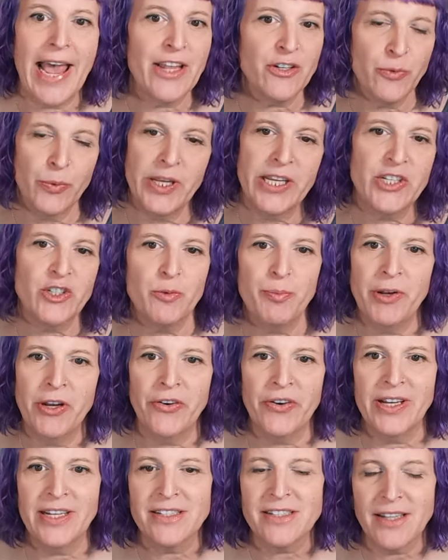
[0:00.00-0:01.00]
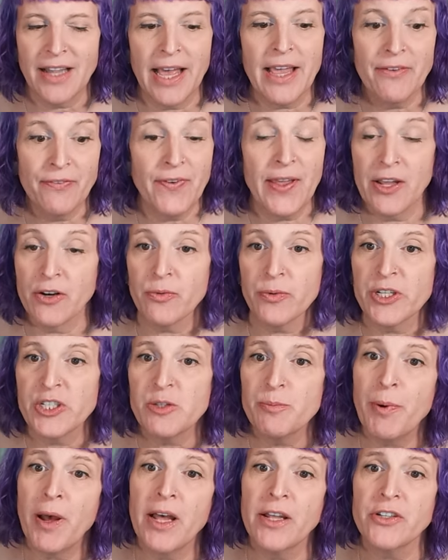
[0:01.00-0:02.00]
as we experience life and
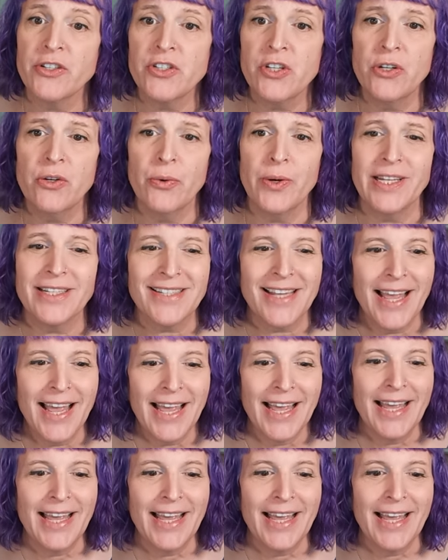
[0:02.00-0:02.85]
respond to it.